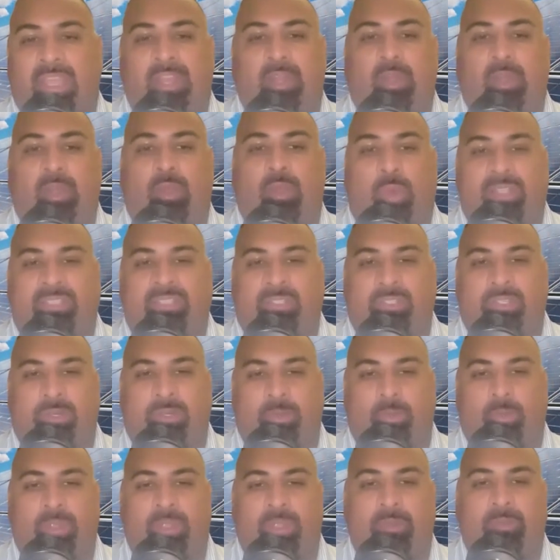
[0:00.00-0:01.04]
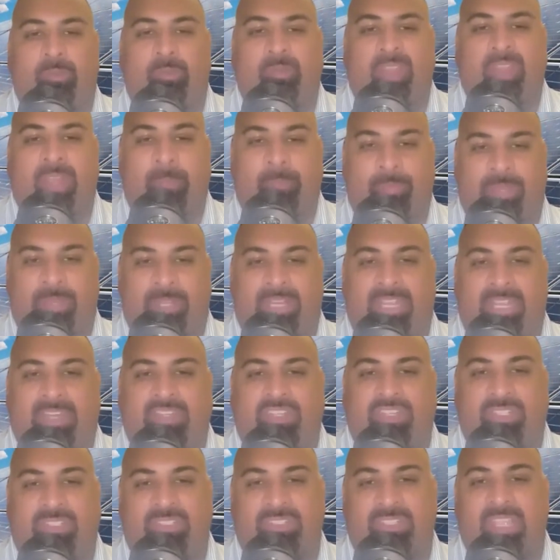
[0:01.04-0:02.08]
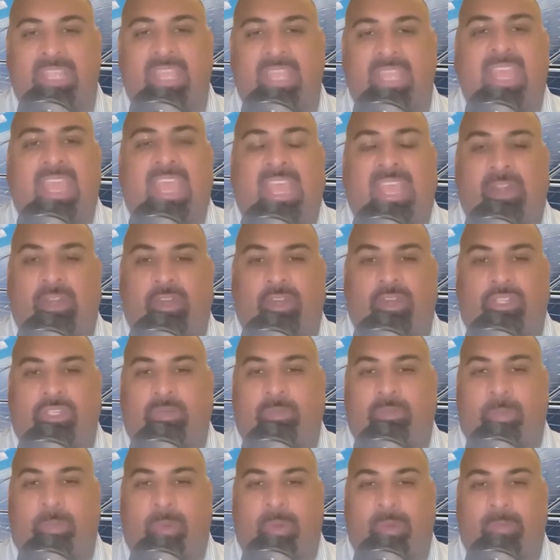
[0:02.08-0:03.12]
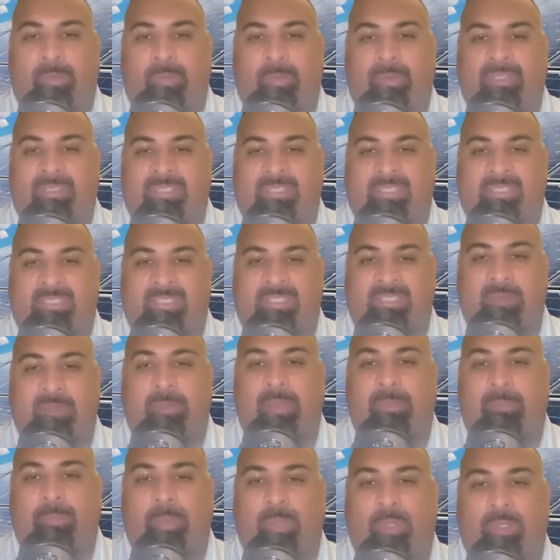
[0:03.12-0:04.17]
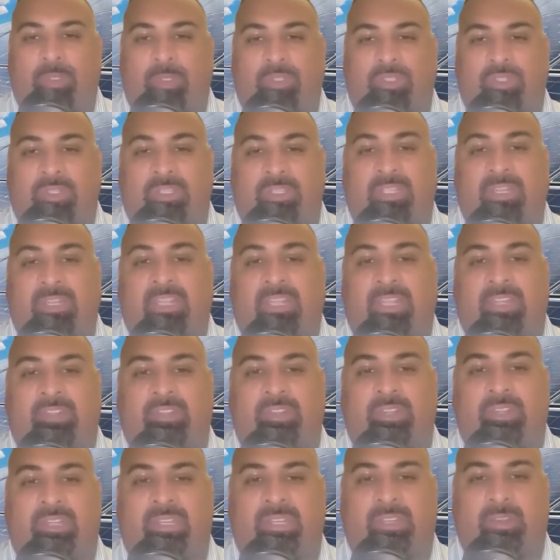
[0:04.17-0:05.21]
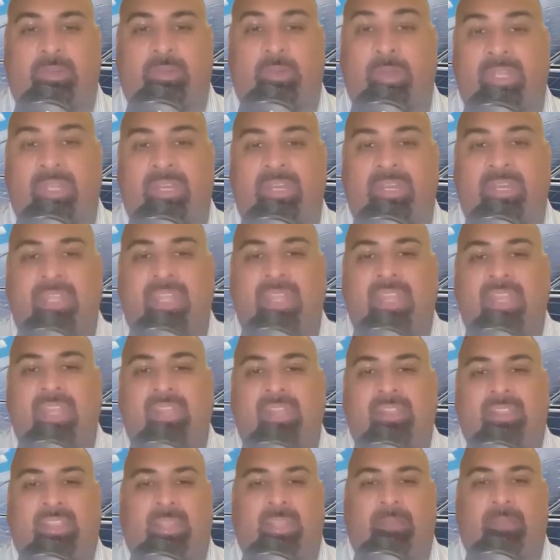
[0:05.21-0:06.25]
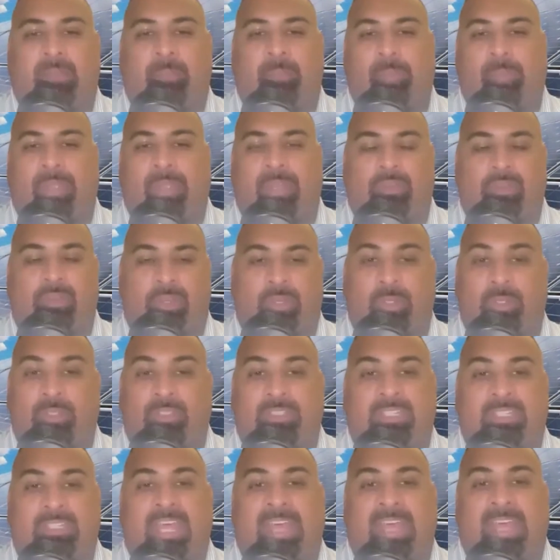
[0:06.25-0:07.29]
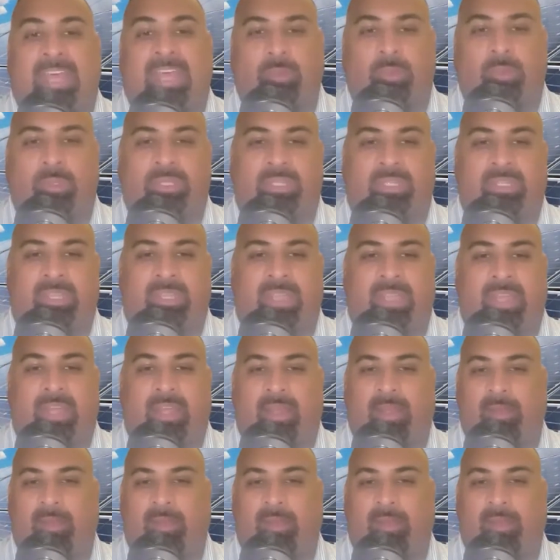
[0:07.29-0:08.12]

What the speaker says: in a quest to revamp the nation's energy permitting system and bolster the electric grid. They introduced last week,